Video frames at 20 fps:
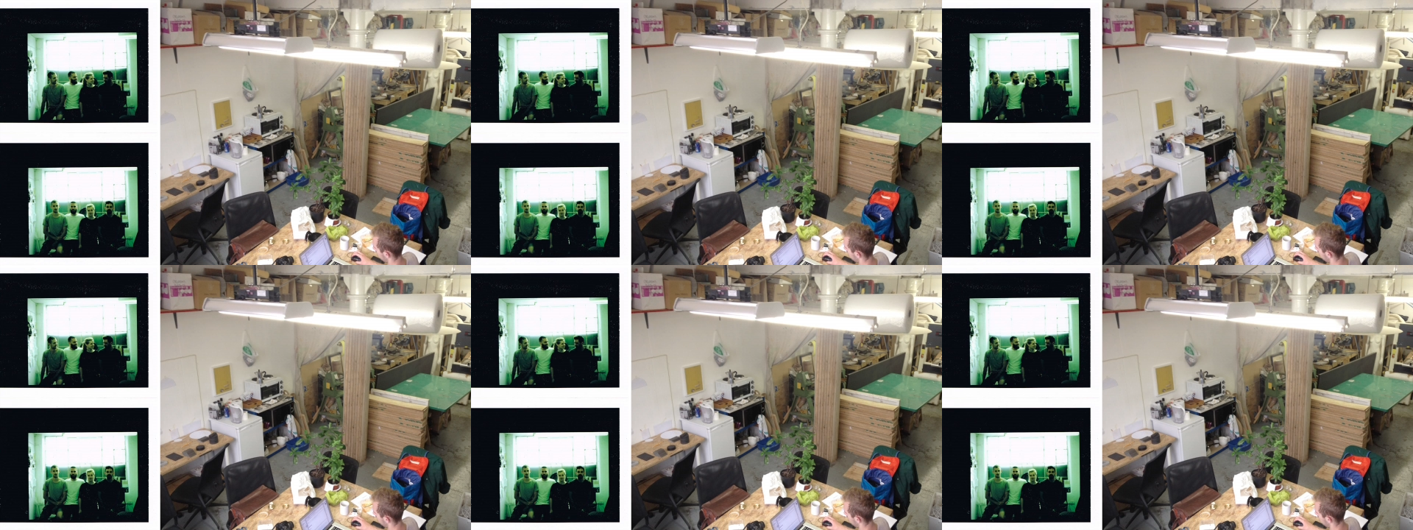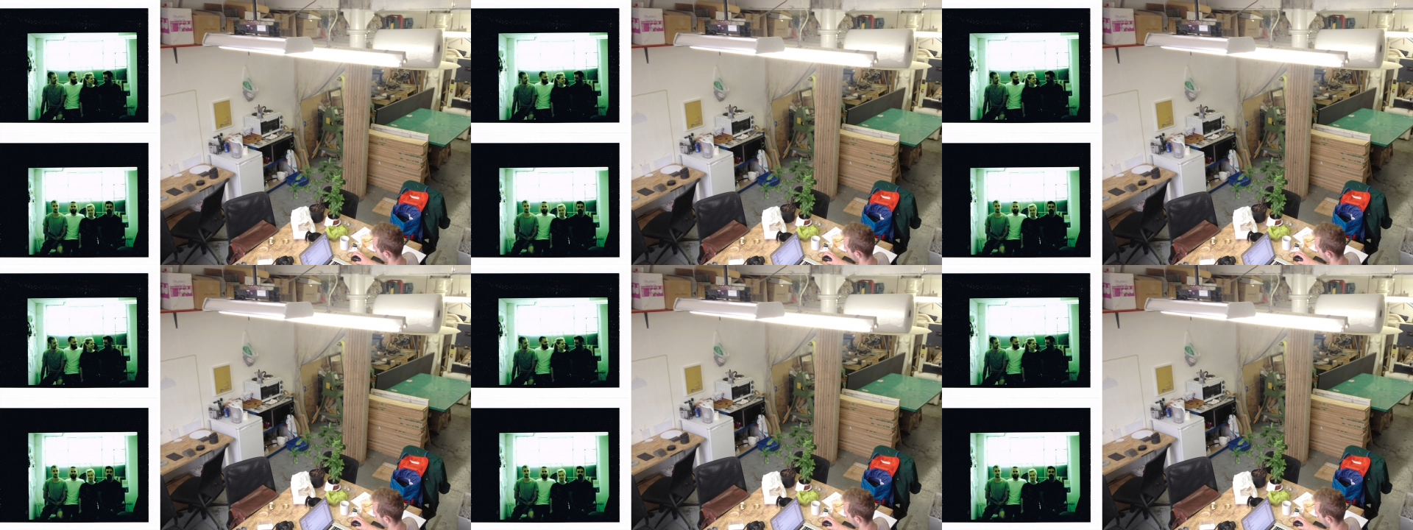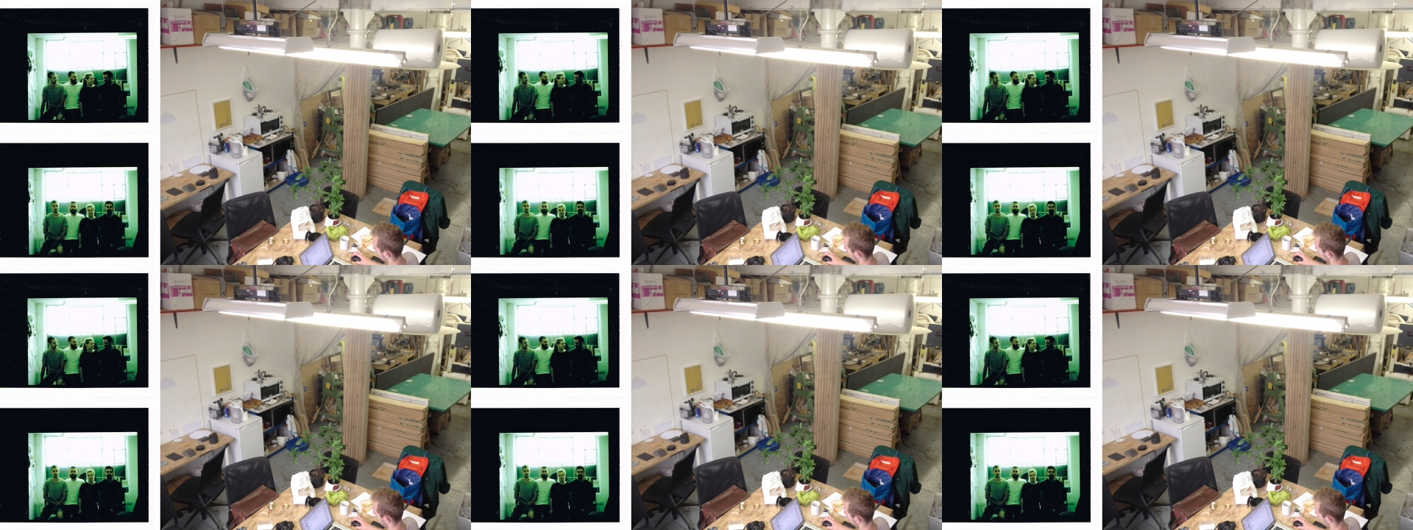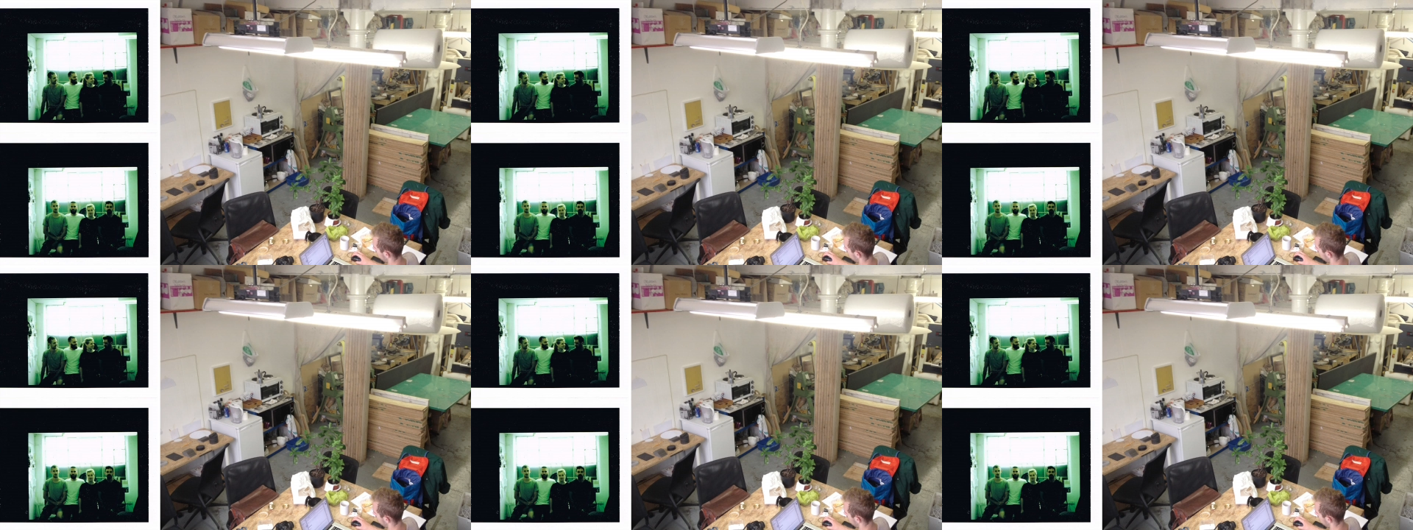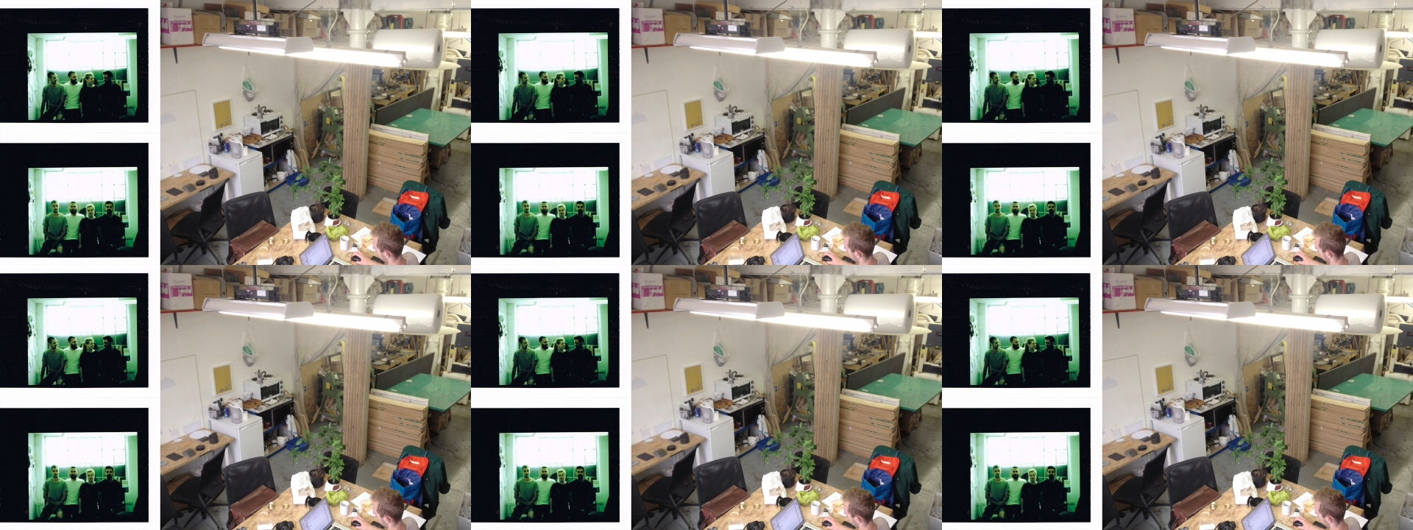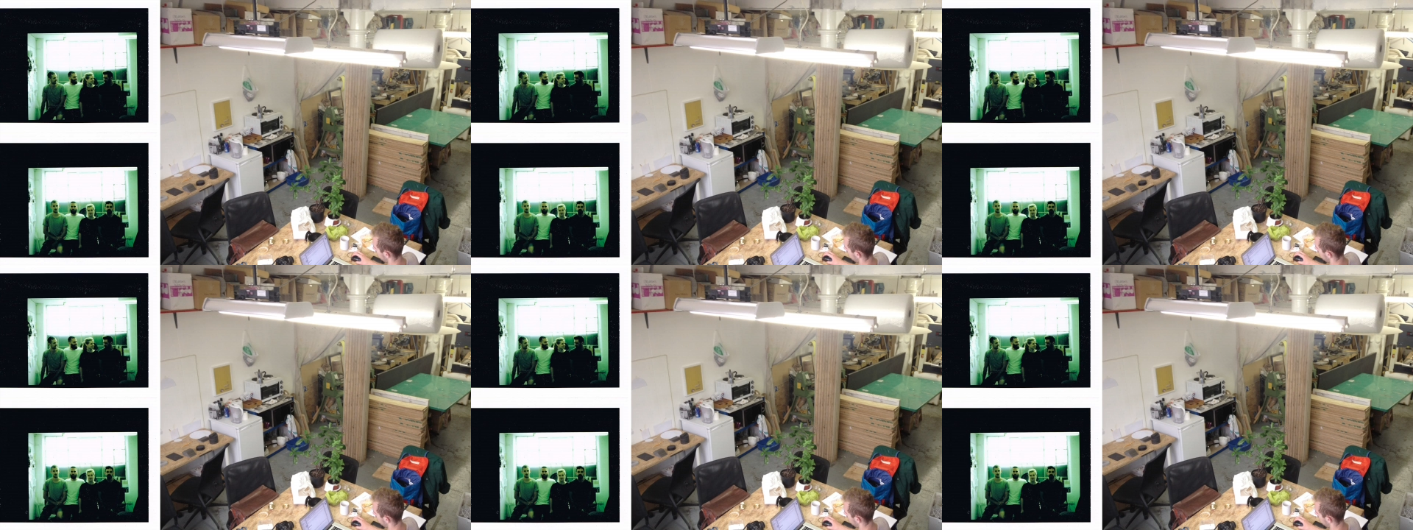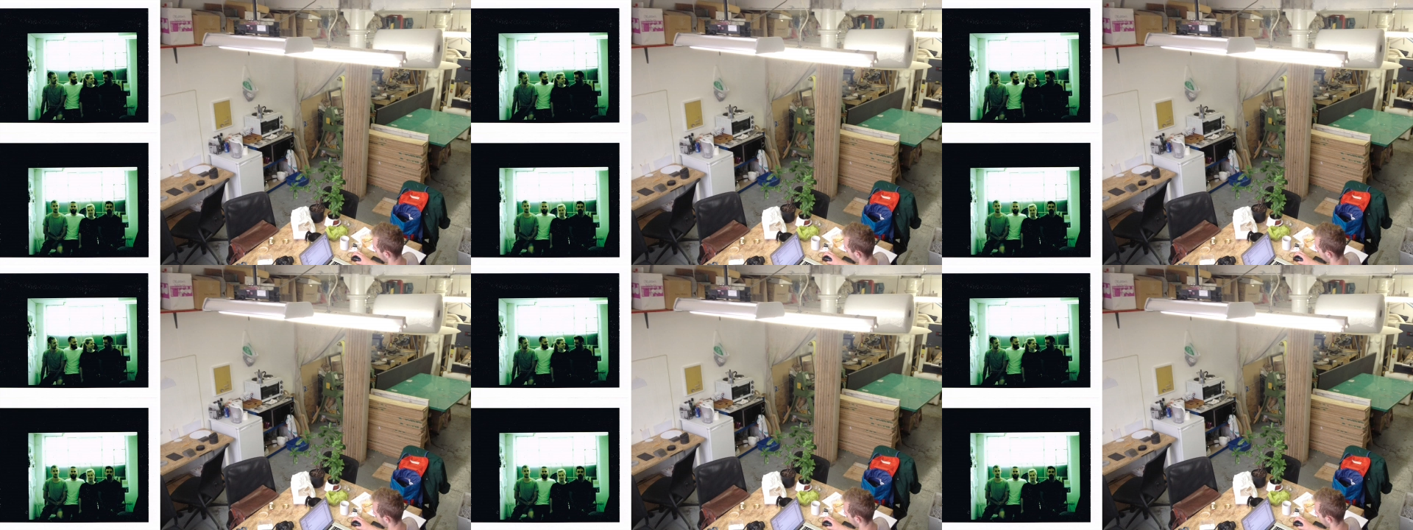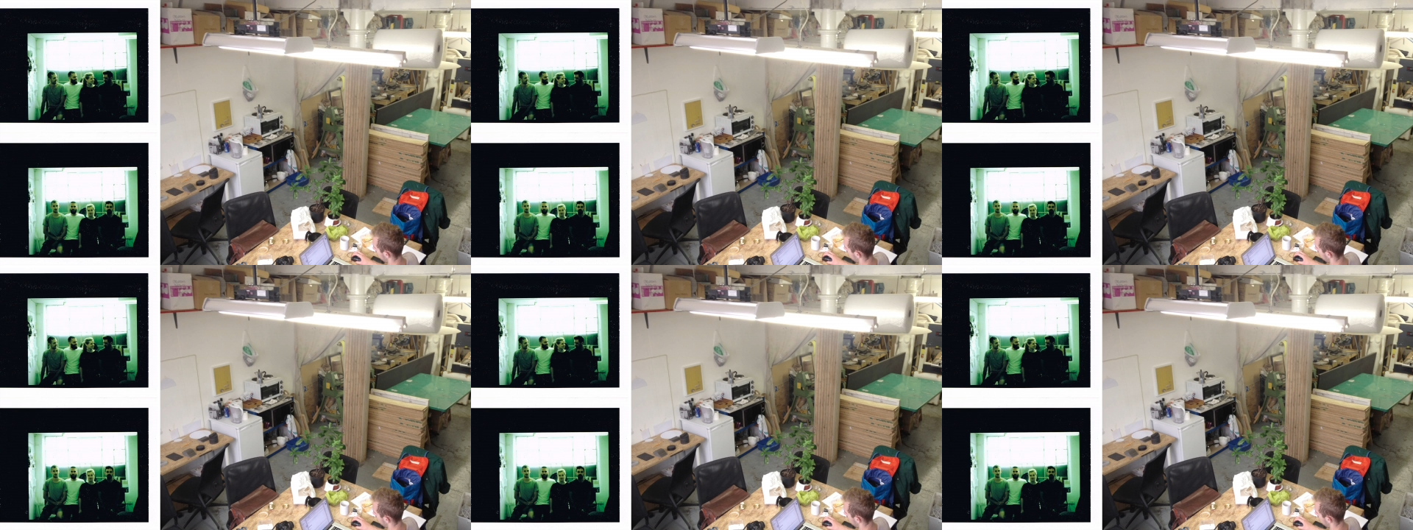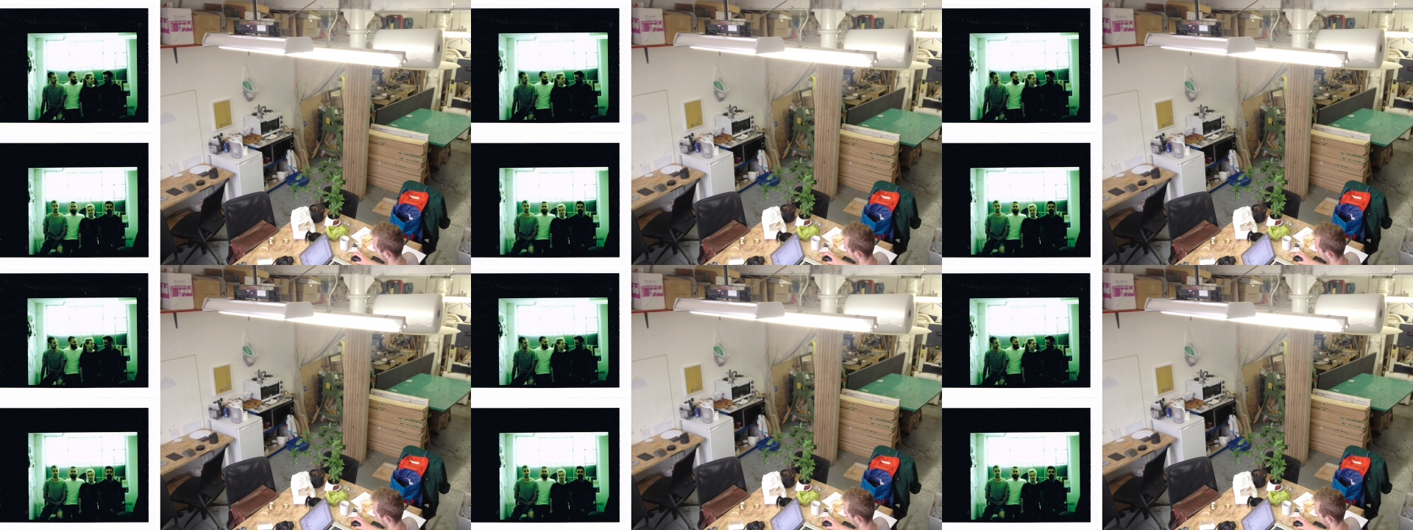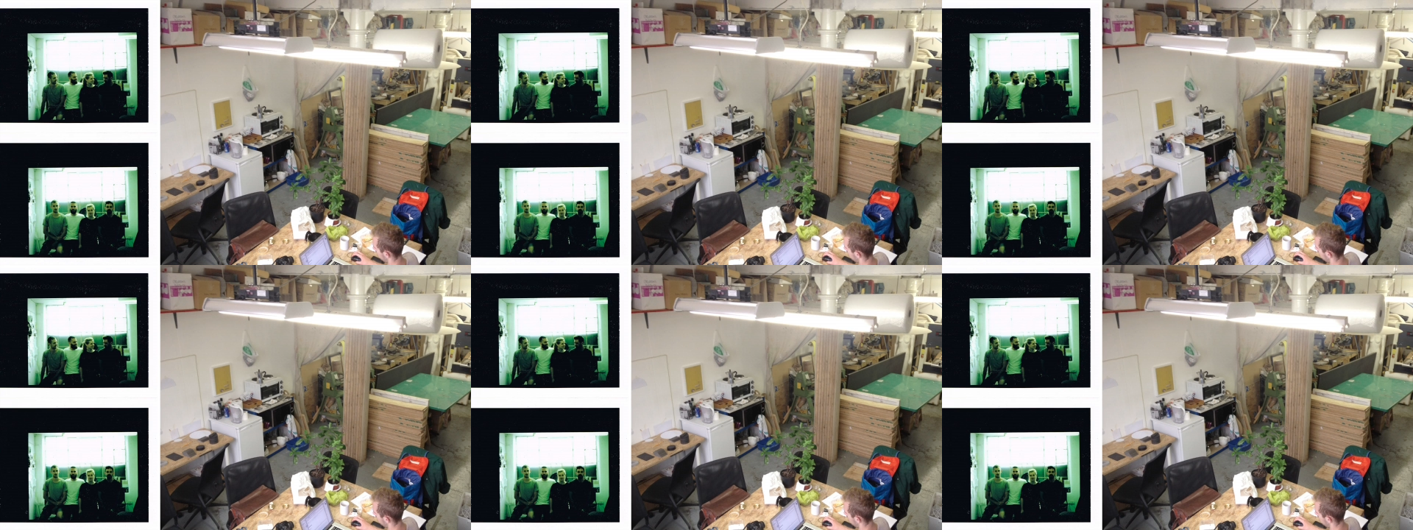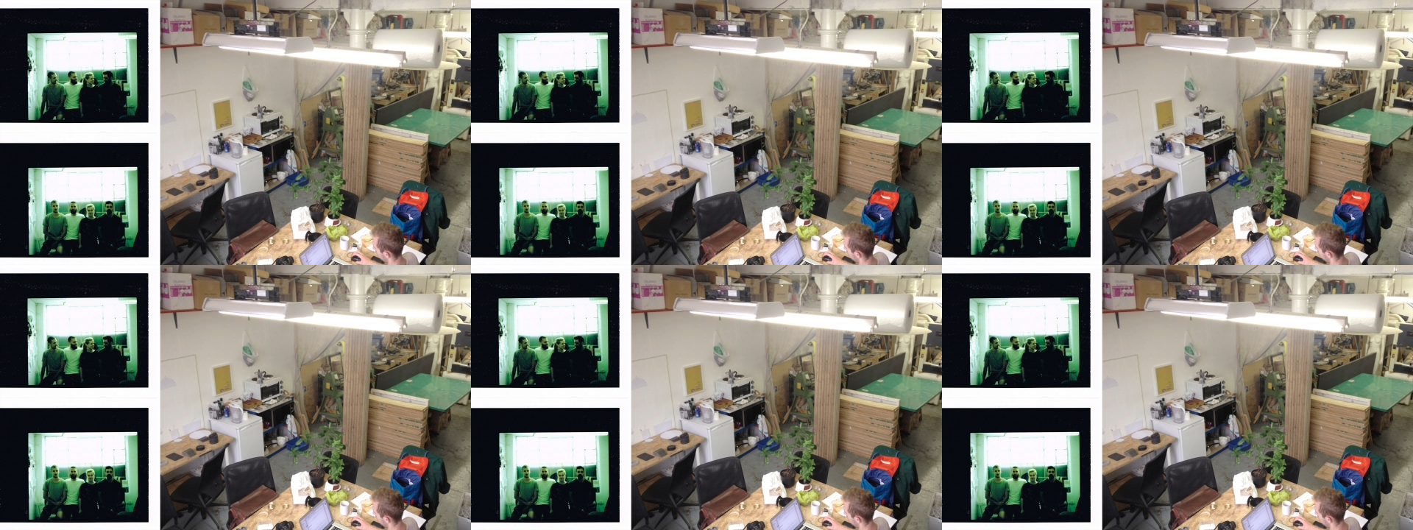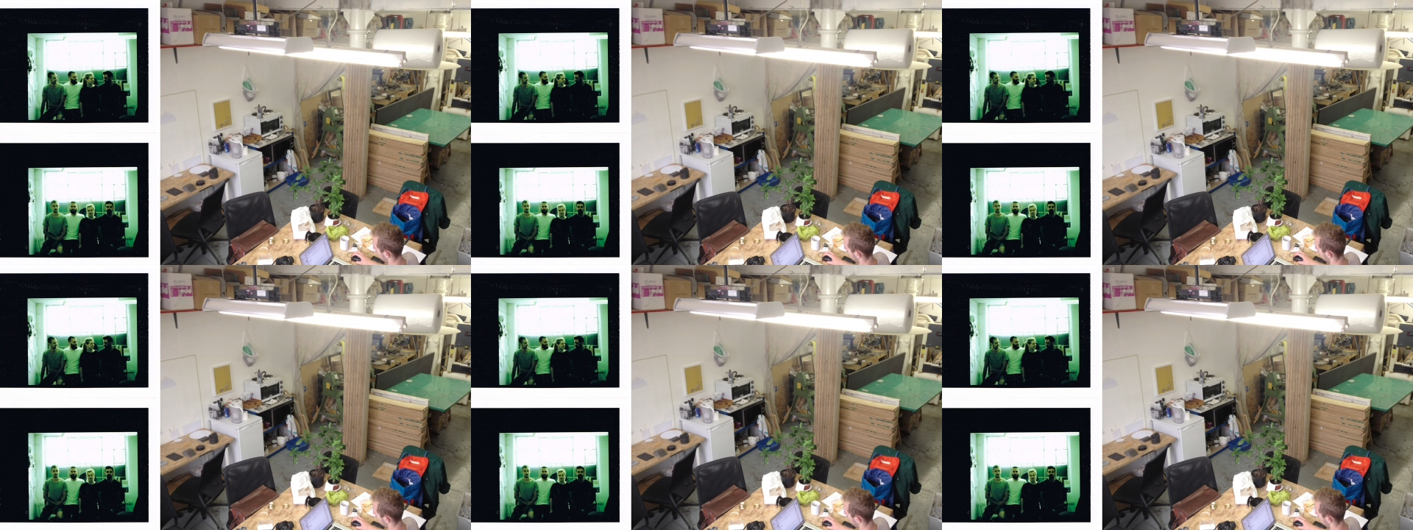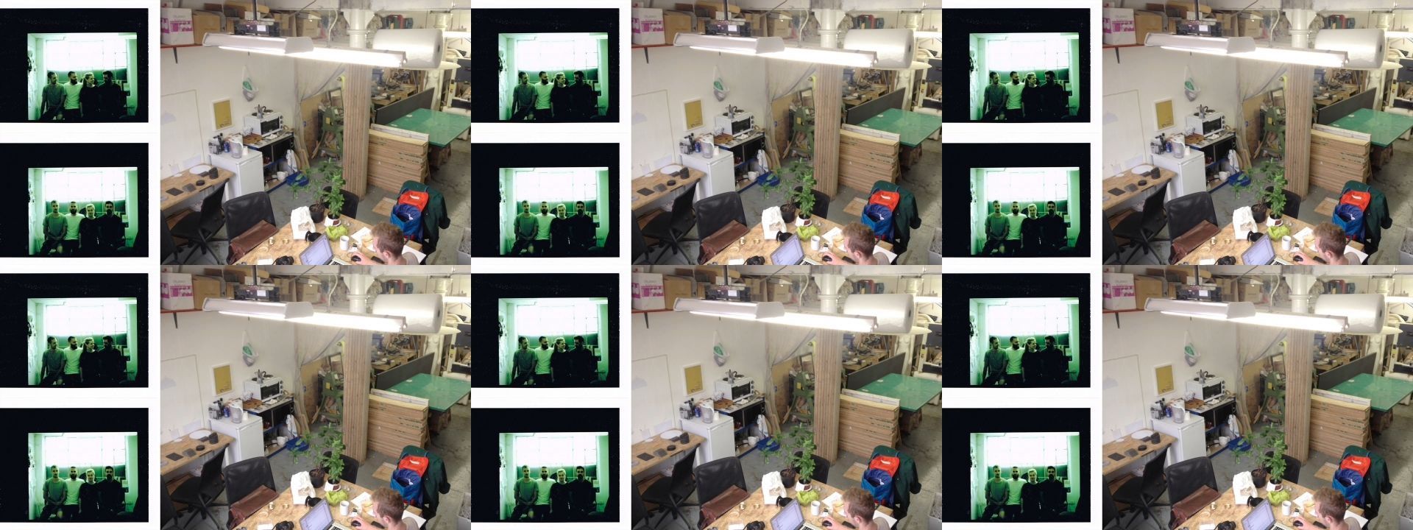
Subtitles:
[unreadable: no face in view]